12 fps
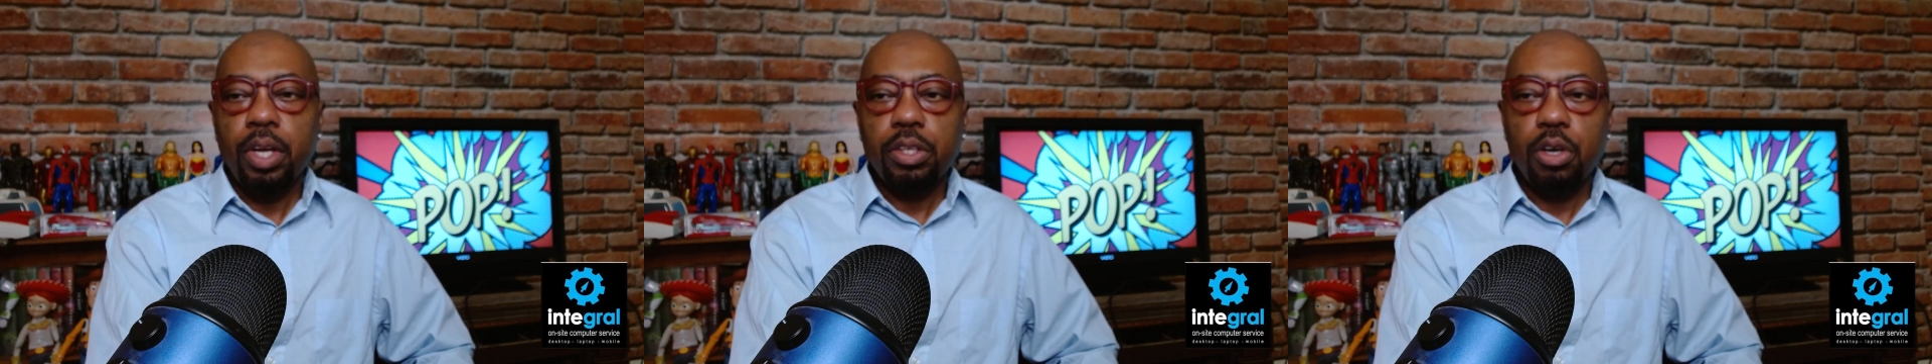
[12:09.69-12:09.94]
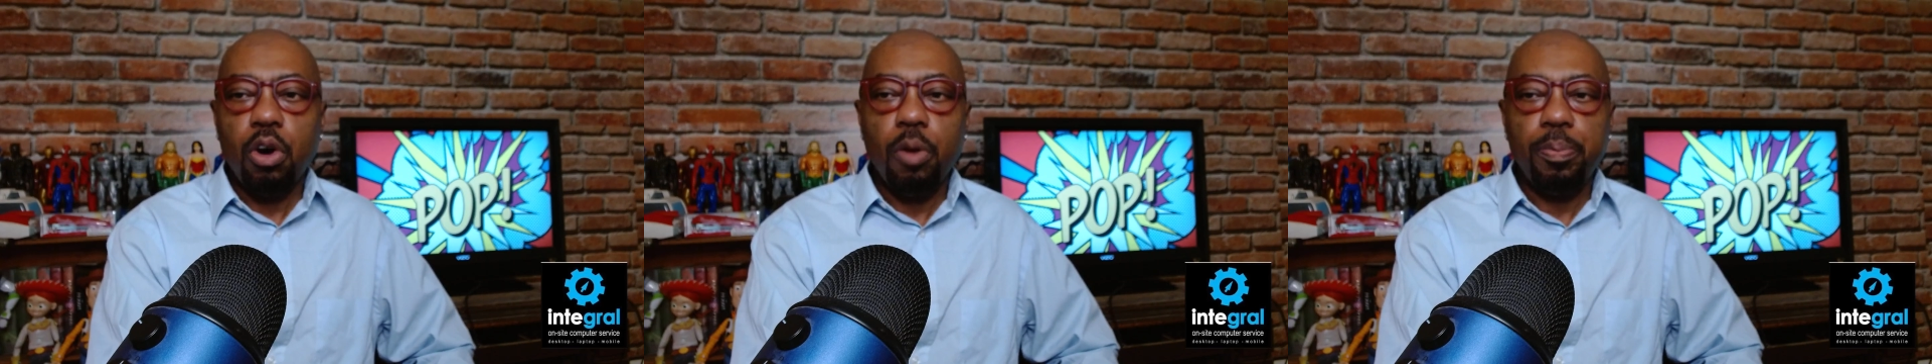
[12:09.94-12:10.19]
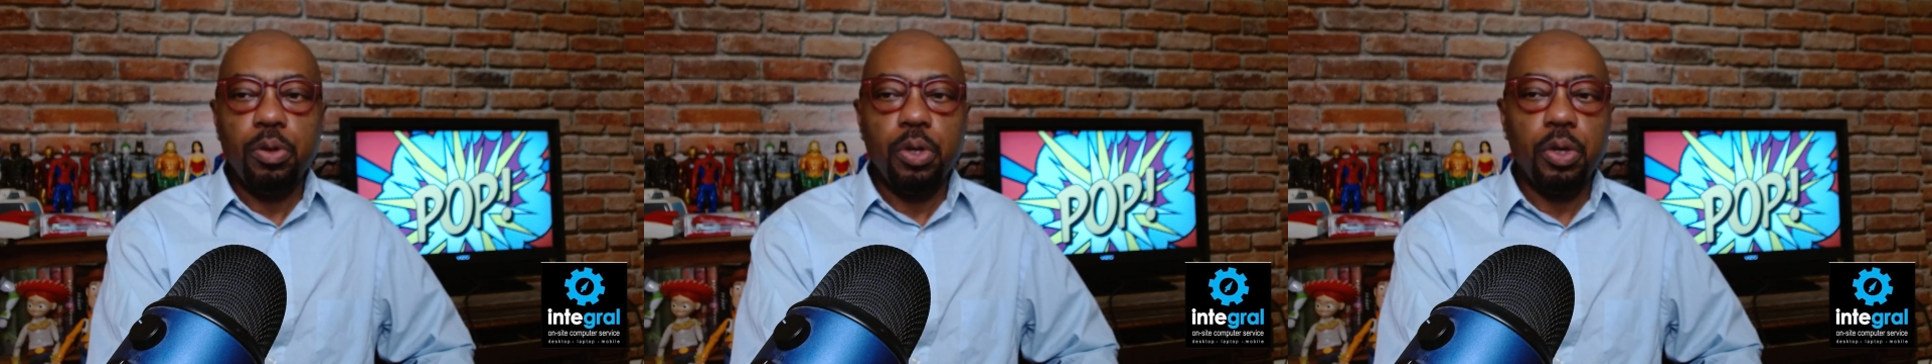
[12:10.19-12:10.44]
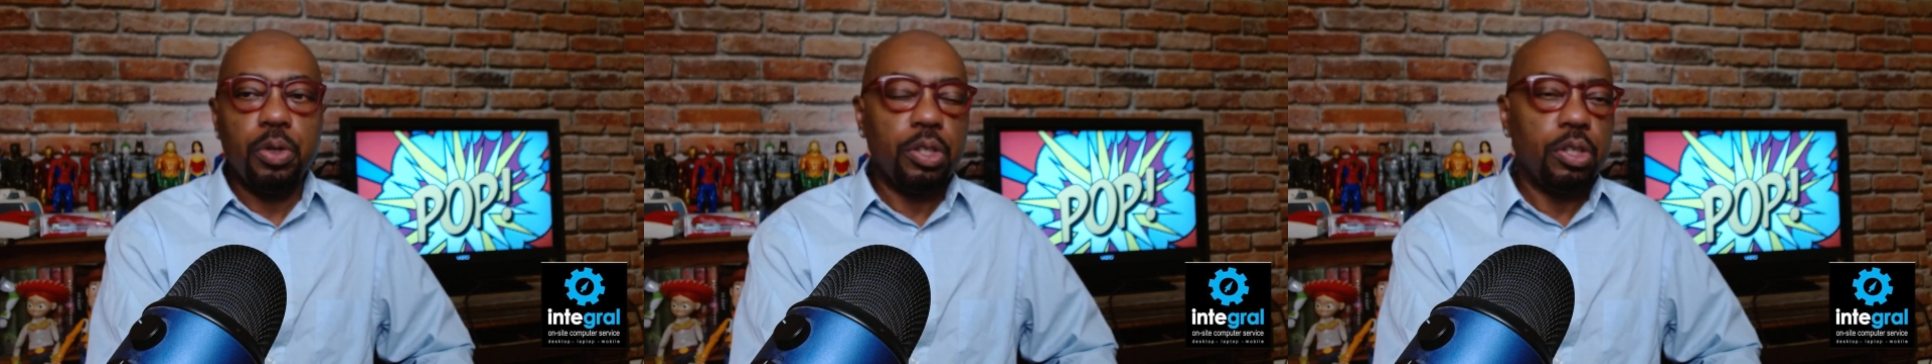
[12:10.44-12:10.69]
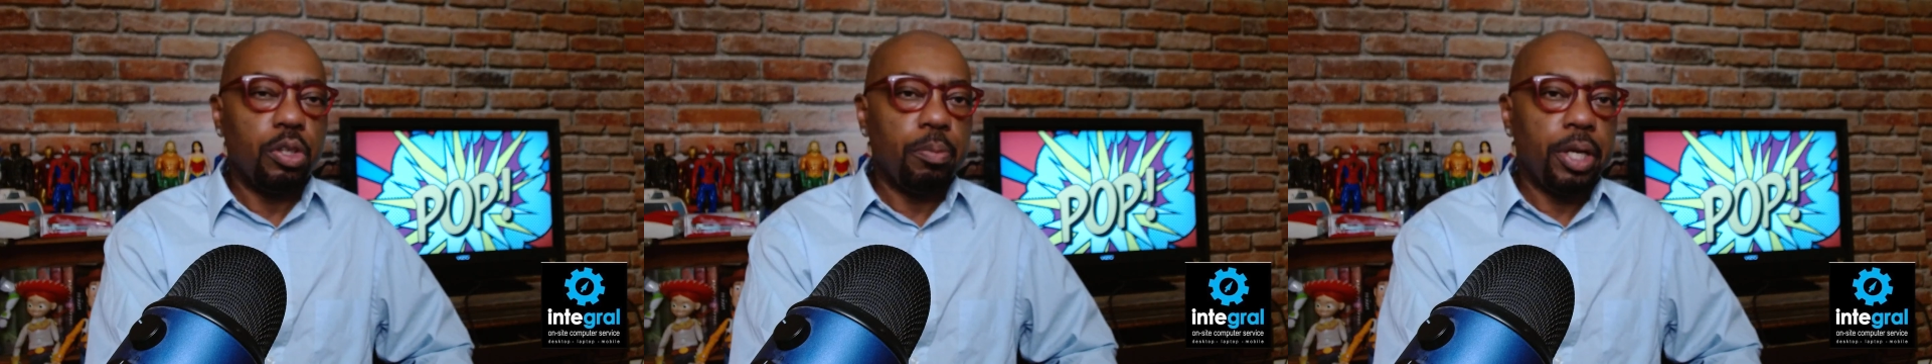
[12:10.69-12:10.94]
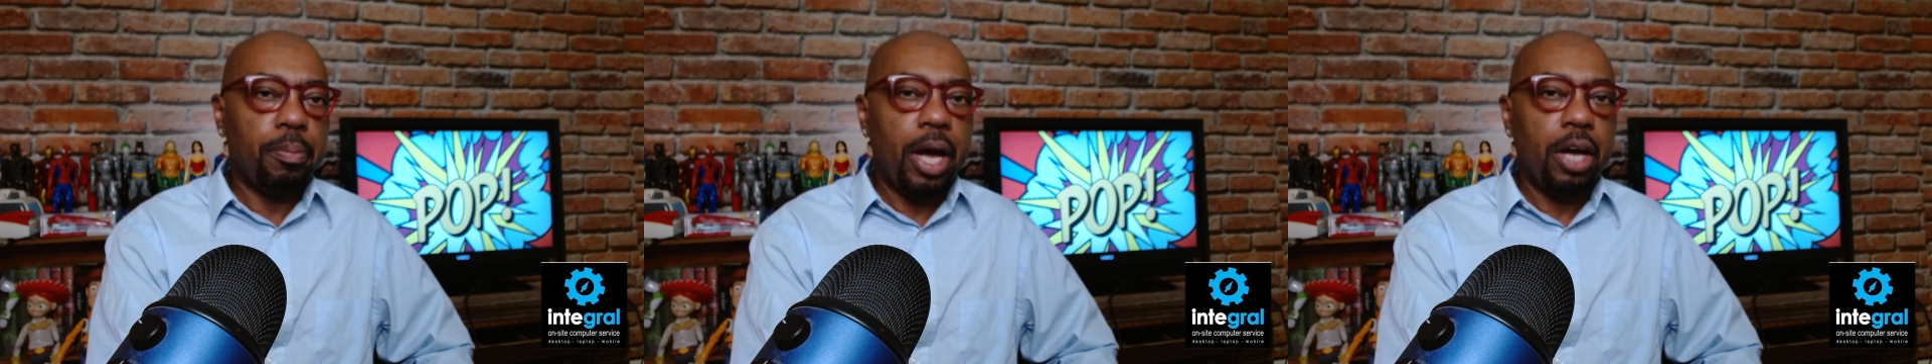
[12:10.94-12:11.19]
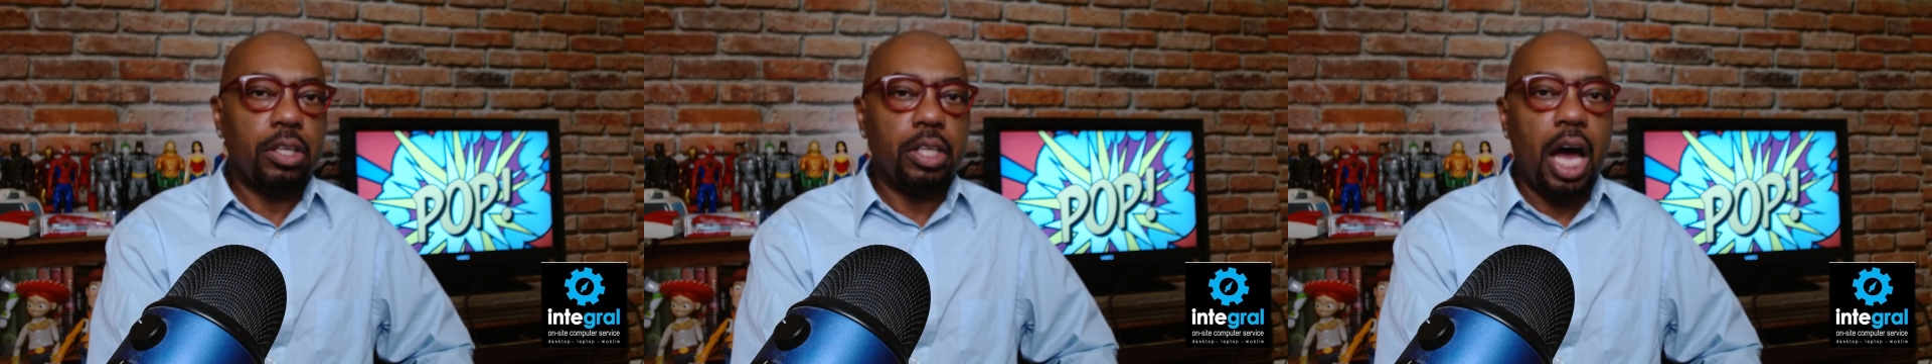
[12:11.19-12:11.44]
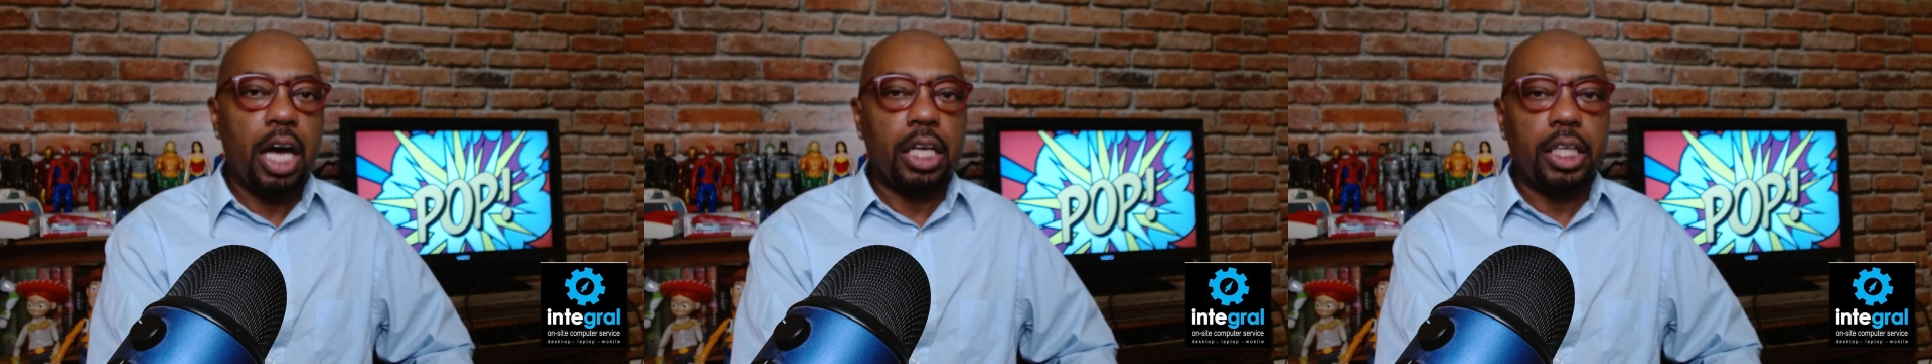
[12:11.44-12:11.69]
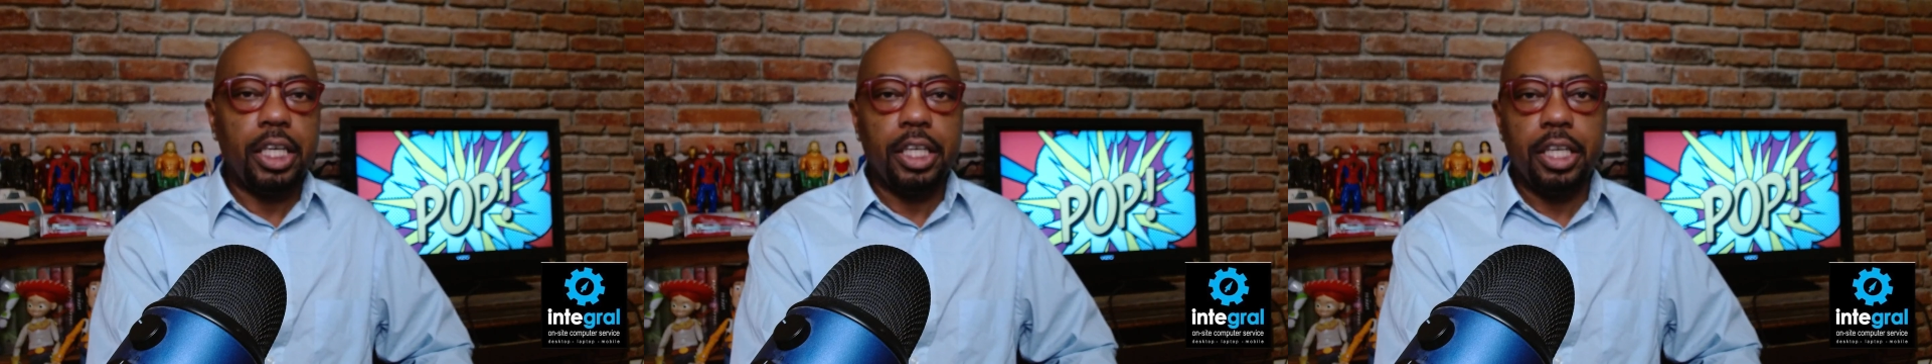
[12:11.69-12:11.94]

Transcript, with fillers: So hope you learned a little bit about DALL-E